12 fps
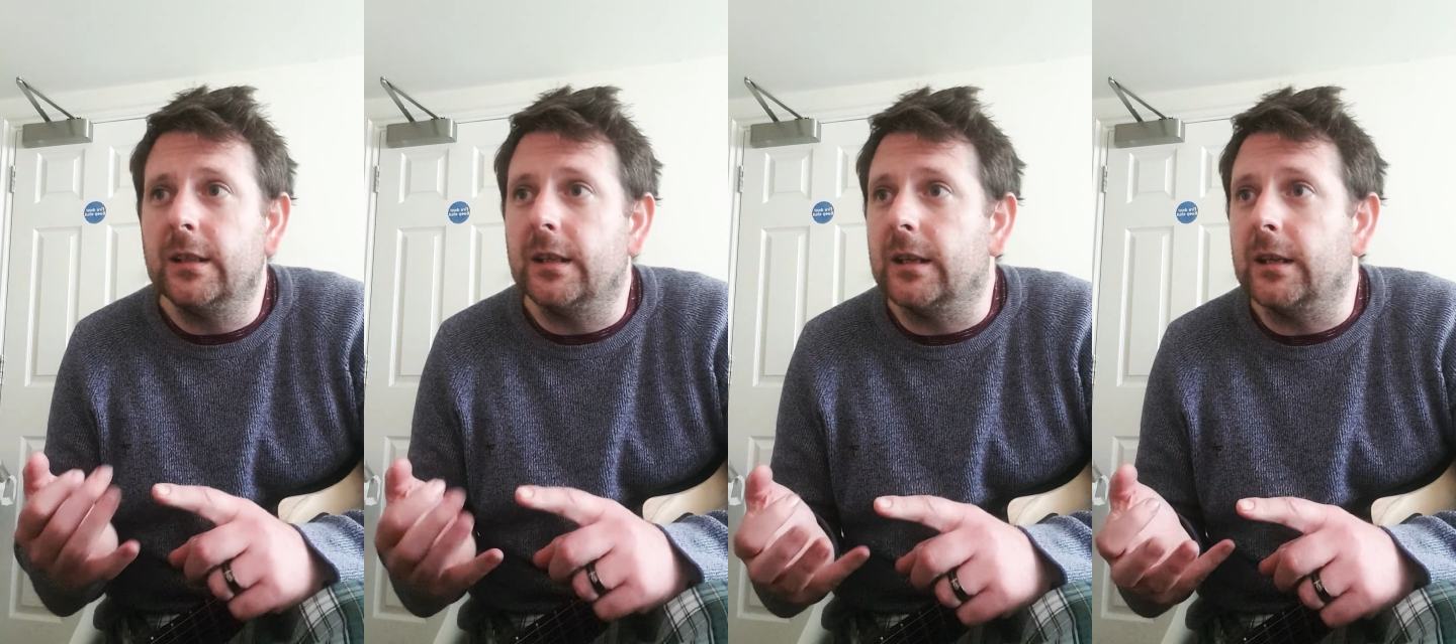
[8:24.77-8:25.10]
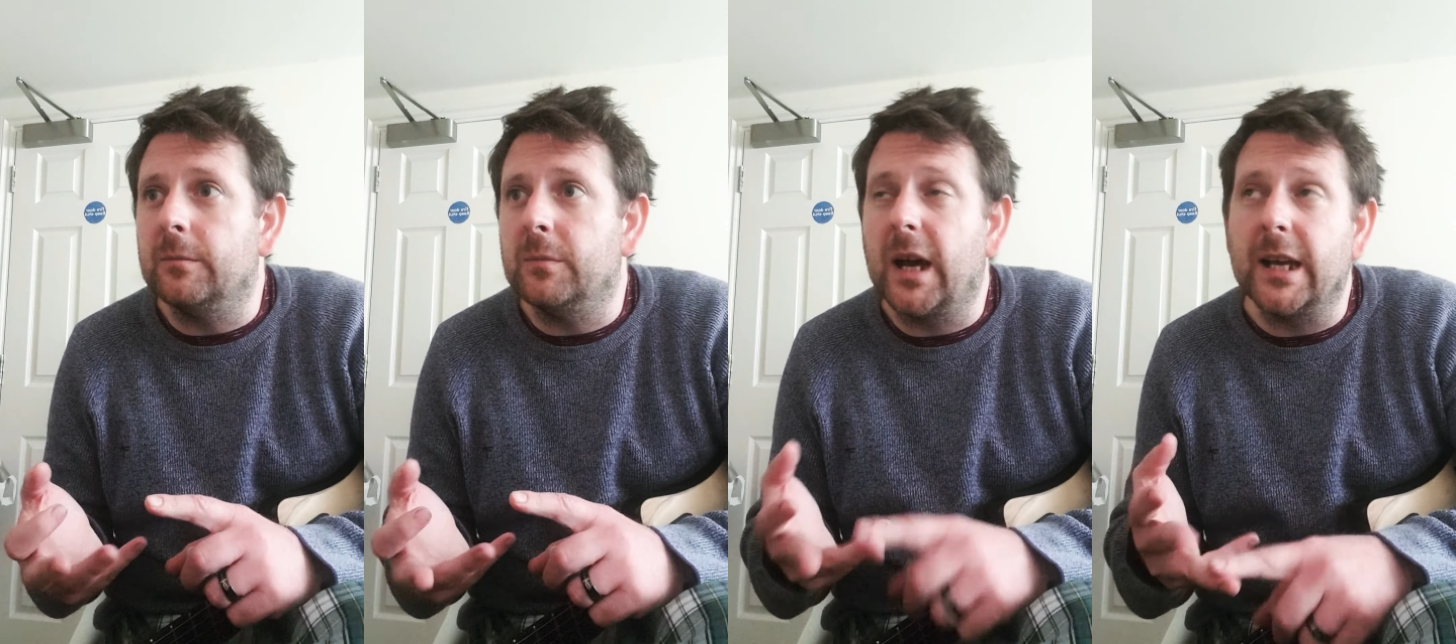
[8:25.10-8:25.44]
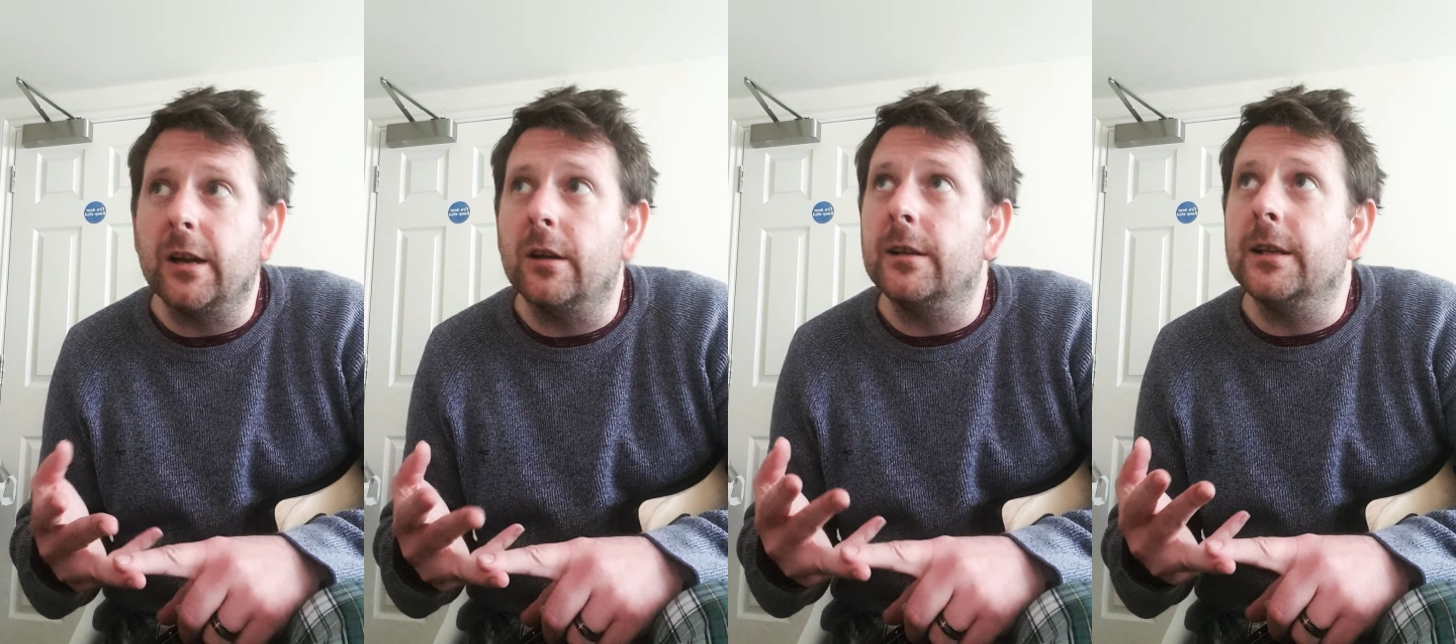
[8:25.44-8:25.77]

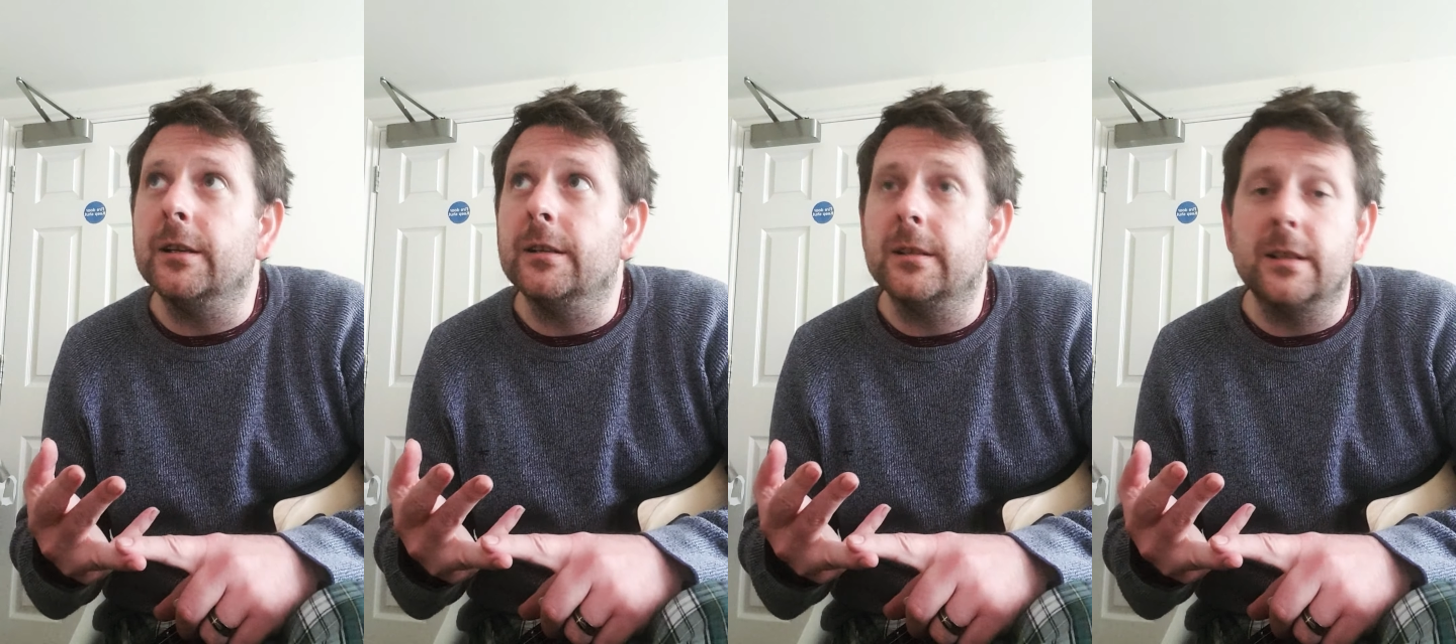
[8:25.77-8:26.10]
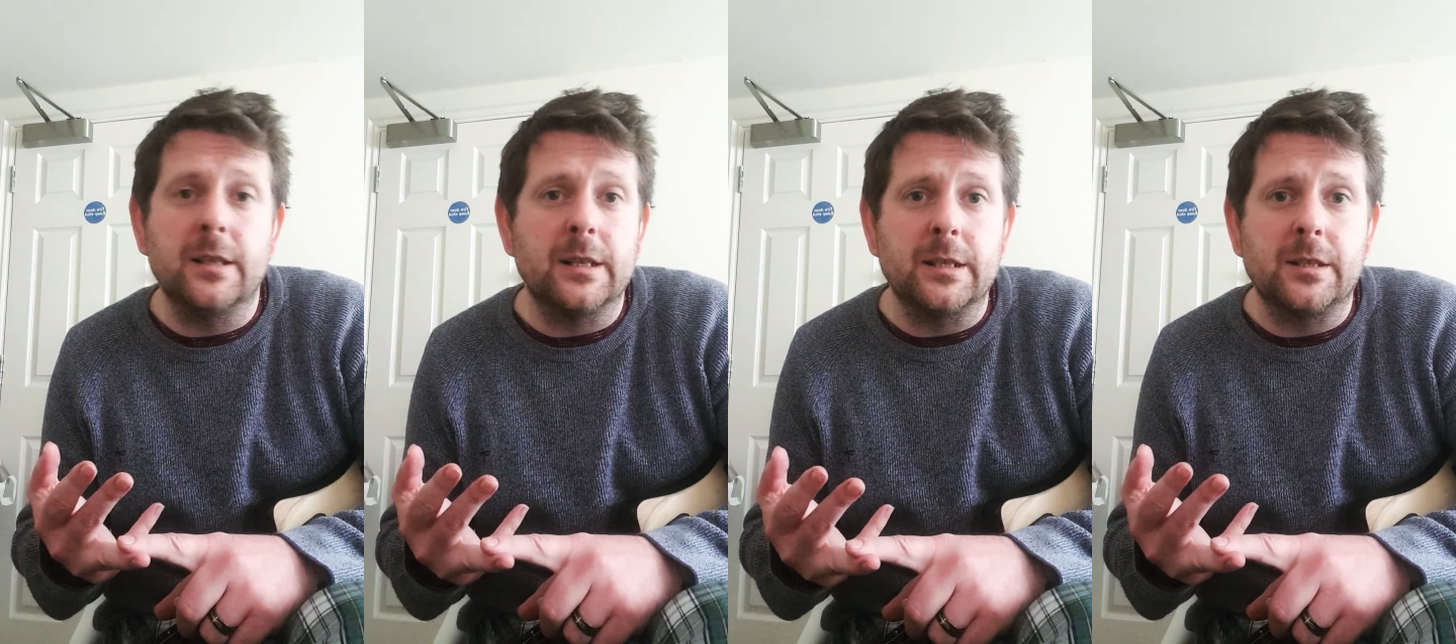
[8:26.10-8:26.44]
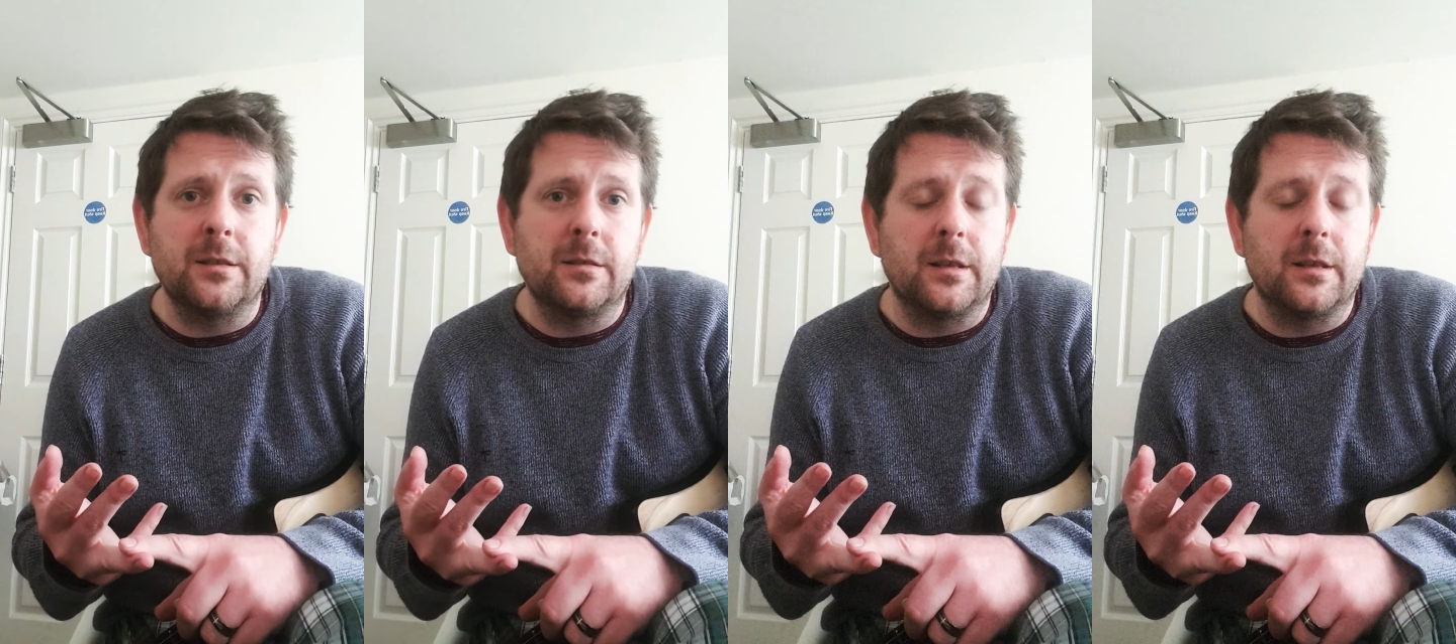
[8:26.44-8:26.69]
Aeolian is